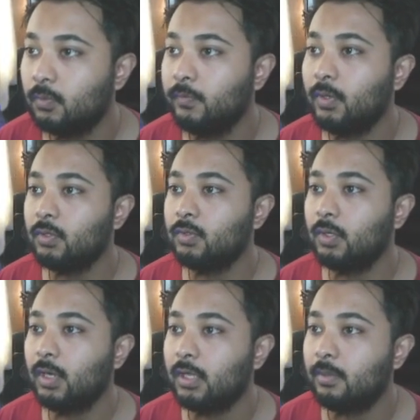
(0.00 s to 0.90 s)
moving on to
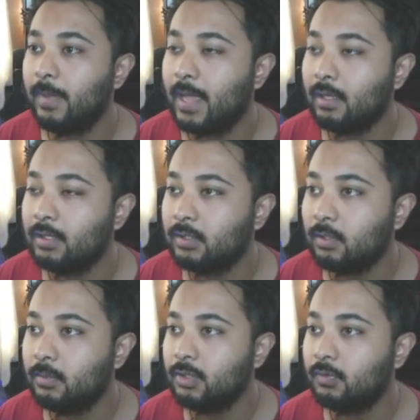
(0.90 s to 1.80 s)
another battle, it's
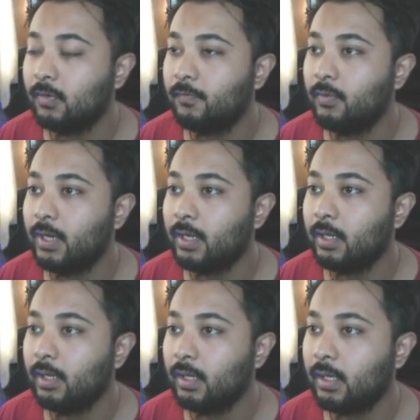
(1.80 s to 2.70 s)
going to be Girafarig
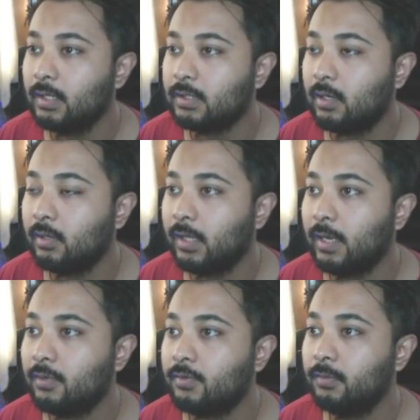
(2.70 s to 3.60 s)
against our
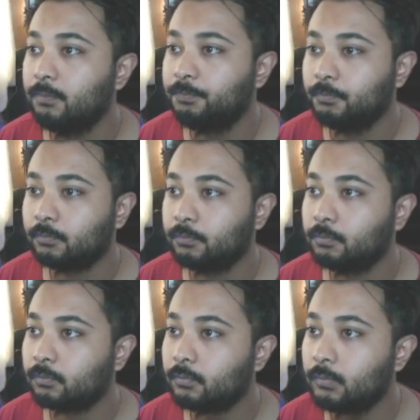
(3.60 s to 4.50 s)
Lantern.
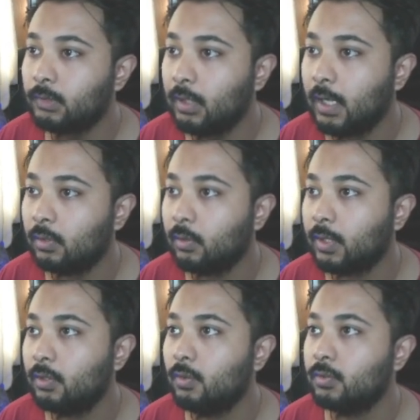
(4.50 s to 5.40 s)
And look
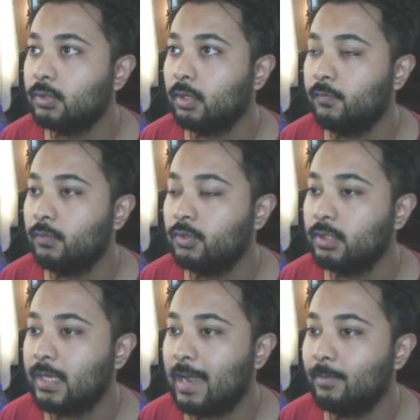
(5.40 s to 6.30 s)
at those
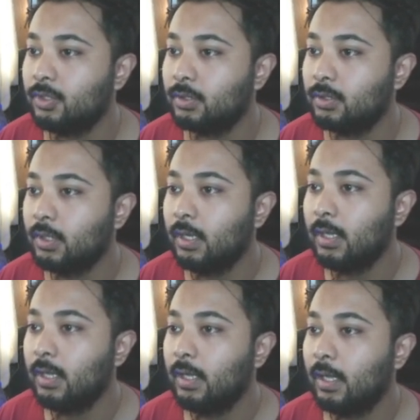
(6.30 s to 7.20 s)
confusion damages.
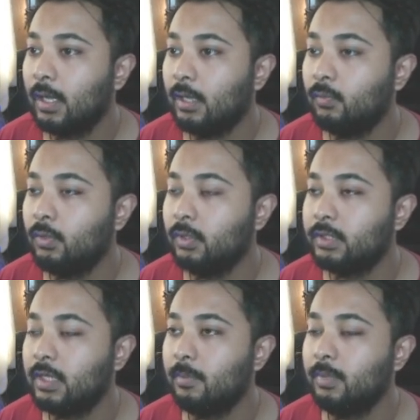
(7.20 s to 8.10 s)
And we'll
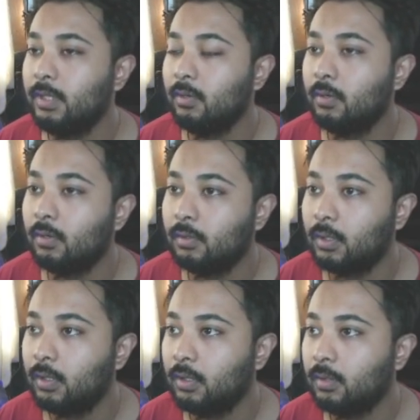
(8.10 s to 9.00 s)
CMP on
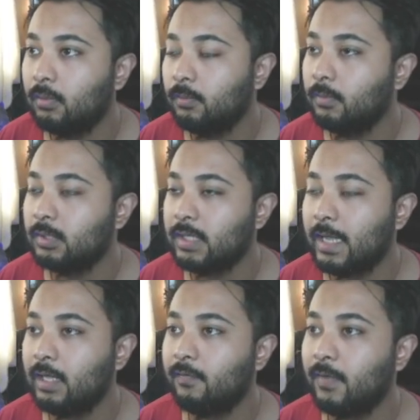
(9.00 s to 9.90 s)

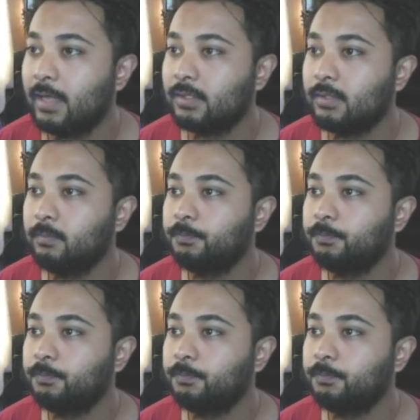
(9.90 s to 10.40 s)
Psychic Fangs.